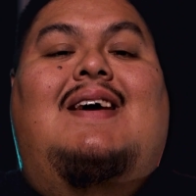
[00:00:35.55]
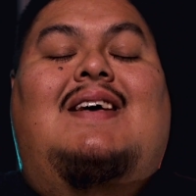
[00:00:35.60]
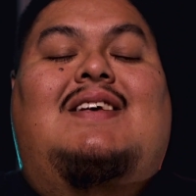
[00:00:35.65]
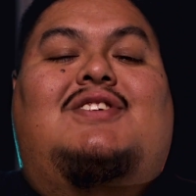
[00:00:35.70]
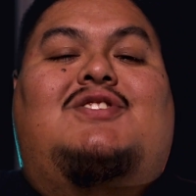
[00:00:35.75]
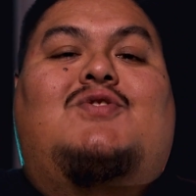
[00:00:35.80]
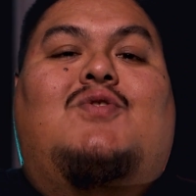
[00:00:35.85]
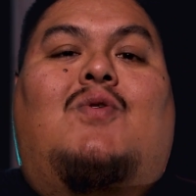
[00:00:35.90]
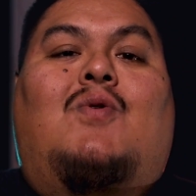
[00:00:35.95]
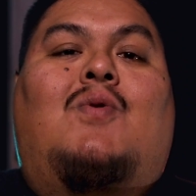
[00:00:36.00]

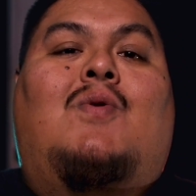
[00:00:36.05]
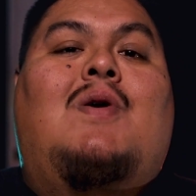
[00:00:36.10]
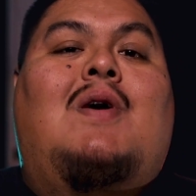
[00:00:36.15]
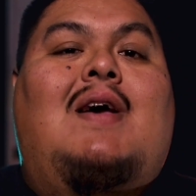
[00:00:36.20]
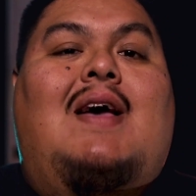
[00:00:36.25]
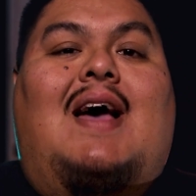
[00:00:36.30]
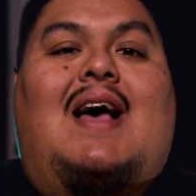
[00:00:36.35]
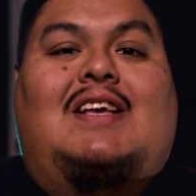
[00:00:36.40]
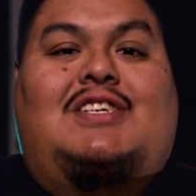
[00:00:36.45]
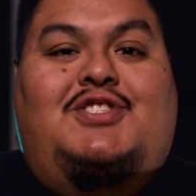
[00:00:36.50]
And so,
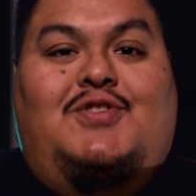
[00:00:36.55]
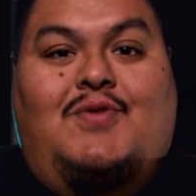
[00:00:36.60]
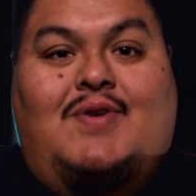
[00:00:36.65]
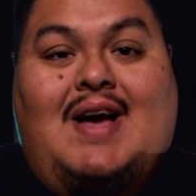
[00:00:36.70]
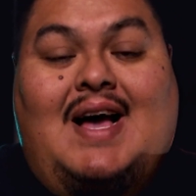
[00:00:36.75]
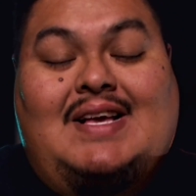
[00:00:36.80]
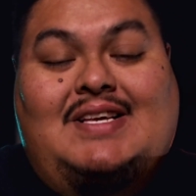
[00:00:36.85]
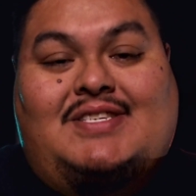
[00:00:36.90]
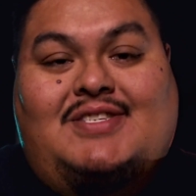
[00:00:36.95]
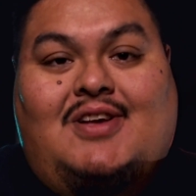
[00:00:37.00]
as you
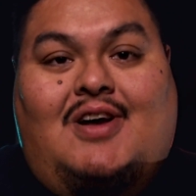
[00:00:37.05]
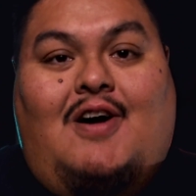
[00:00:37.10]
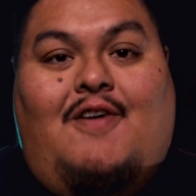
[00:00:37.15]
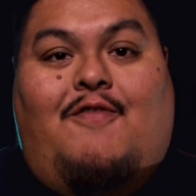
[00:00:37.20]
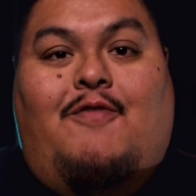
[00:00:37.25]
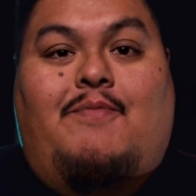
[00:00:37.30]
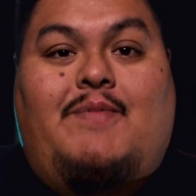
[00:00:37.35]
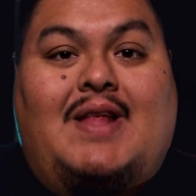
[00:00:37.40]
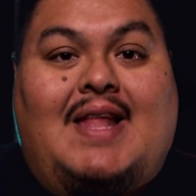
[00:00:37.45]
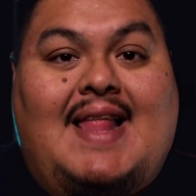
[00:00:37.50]
guys
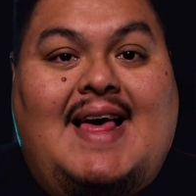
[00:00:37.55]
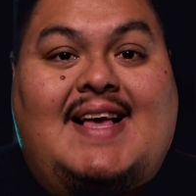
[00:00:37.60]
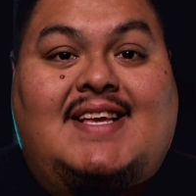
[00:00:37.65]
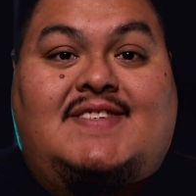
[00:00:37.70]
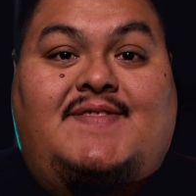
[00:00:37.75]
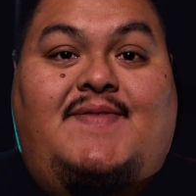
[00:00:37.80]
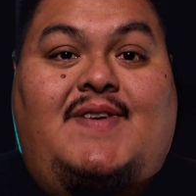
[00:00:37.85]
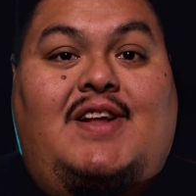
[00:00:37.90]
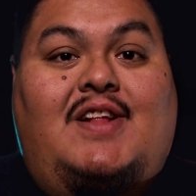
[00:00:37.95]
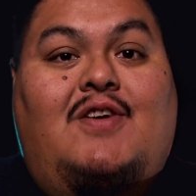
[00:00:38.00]
saw from the
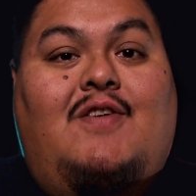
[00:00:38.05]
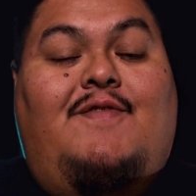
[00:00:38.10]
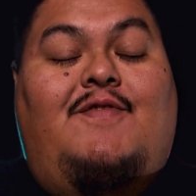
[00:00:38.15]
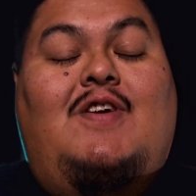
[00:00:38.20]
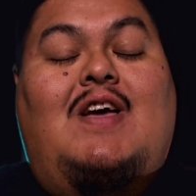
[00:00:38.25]
last video,